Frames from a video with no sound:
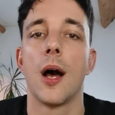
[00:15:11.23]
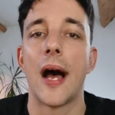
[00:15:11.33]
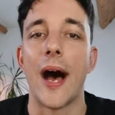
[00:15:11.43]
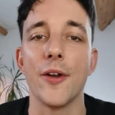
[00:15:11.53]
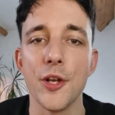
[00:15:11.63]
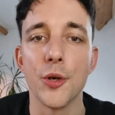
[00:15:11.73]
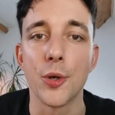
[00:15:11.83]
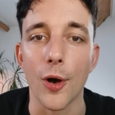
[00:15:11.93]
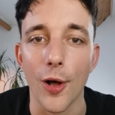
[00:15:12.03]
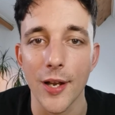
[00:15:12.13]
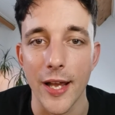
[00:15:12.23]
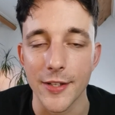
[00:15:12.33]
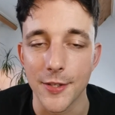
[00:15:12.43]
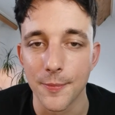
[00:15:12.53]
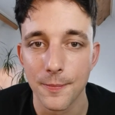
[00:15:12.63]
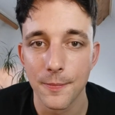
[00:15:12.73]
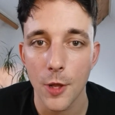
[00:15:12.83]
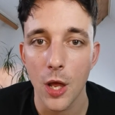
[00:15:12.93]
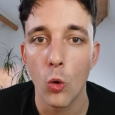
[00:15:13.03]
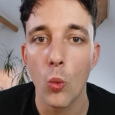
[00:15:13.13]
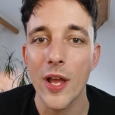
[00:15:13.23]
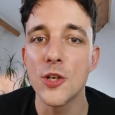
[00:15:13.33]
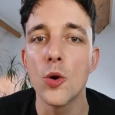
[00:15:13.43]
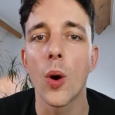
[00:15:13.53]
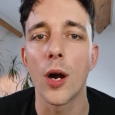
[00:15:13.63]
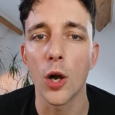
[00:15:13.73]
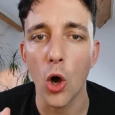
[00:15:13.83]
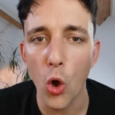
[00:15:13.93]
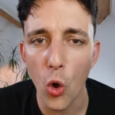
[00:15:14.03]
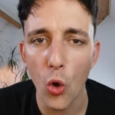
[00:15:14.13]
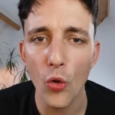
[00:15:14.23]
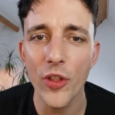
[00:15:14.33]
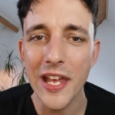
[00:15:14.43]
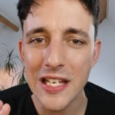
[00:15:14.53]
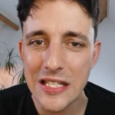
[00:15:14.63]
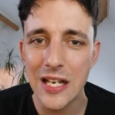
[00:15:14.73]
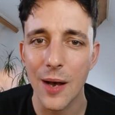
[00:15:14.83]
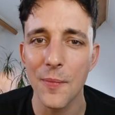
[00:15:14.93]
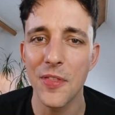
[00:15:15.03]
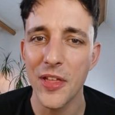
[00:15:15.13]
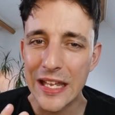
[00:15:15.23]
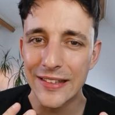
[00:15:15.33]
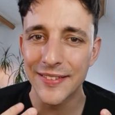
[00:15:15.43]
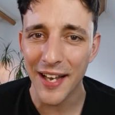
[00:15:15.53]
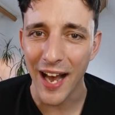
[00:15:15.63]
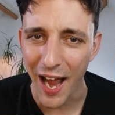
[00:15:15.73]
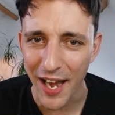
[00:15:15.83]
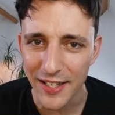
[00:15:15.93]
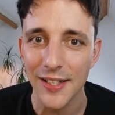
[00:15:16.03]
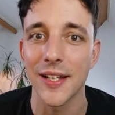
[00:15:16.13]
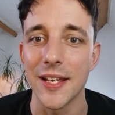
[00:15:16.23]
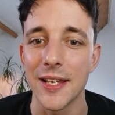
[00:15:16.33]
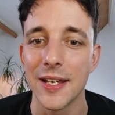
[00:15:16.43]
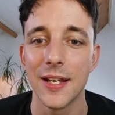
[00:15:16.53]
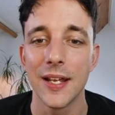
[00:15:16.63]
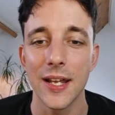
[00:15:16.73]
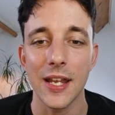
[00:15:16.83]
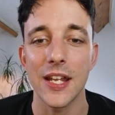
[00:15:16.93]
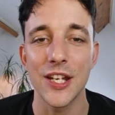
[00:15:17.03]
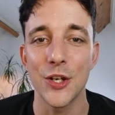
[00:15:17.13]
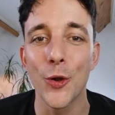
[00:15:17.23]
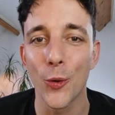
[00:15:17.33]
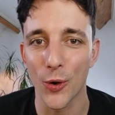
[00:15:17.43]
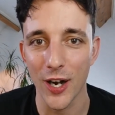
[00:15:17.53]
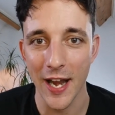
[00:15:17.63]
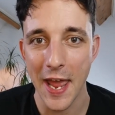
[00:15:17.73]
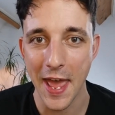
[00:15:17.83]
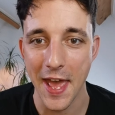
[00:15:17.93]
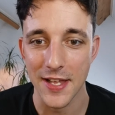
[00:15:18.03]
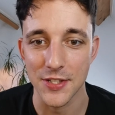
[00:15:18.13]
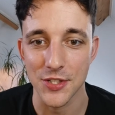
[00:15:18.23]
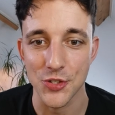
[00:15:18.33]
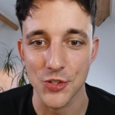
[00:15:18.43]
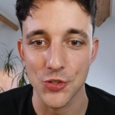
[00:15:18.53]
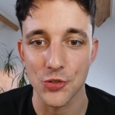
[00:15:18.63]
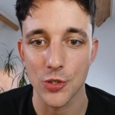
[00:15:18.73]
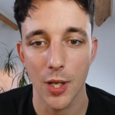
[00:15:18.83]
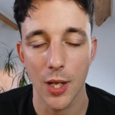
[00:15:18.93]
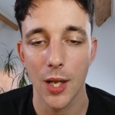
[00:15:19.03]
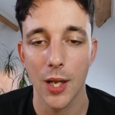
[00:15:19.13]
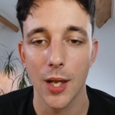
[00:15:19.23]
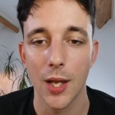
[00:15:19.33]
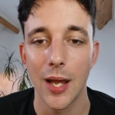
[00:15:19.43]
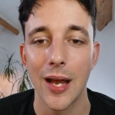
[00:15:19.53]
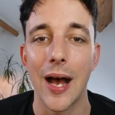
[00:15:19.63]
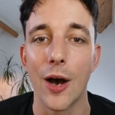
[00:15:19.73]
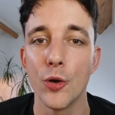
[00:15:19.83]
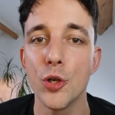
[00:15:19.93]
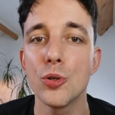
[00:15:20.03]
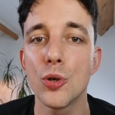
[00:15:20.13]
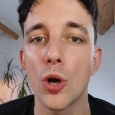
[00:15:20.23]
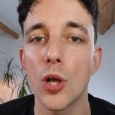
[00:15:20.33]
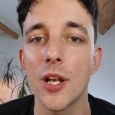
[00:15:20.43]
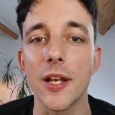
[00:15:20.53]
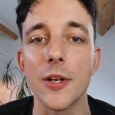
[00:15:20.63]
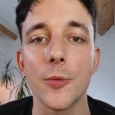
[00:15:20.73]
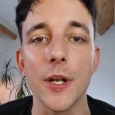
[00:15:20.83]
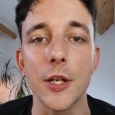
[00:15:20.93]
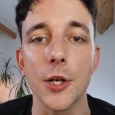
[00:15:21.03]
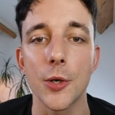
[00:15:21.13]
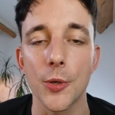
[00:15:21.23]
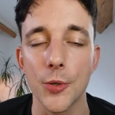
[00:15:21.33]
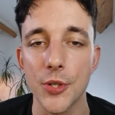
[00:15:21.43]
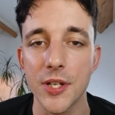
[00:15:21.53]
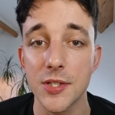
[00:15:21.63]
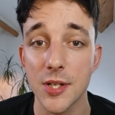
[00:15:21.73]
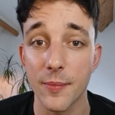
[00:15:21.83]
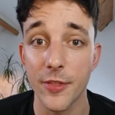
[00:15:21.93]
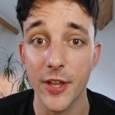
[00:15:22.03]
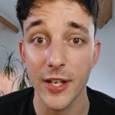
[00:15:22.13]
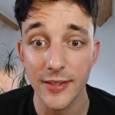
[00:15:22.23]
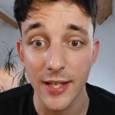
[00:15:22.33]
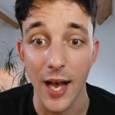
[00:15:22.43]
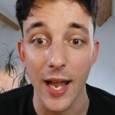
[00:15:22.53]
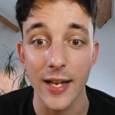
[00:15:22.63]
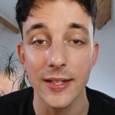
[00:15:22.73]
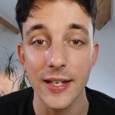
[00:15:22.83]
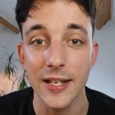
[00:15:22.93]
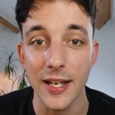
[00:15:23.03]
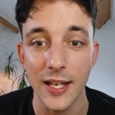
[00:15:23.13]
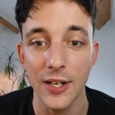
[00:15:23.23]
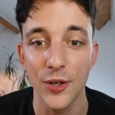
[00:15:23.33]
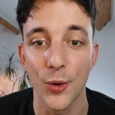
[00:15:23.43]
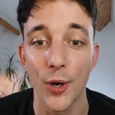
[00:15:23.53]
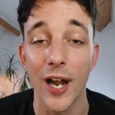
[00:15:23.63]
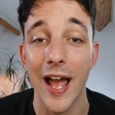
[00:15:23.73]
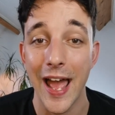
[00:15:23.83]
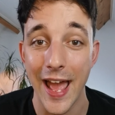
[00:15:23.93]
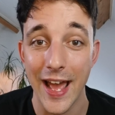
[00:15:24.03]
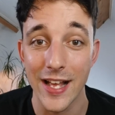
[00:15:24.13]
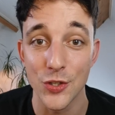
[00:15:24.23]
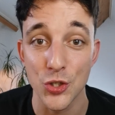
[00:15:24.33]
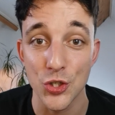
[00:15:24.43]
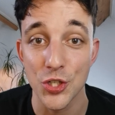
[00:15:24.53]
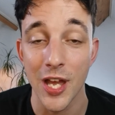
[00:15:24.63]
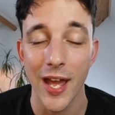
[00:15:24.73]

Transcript: How do you call it when you are holding something tightly in your hands? How do you call it when you're holding something tightly in your hands?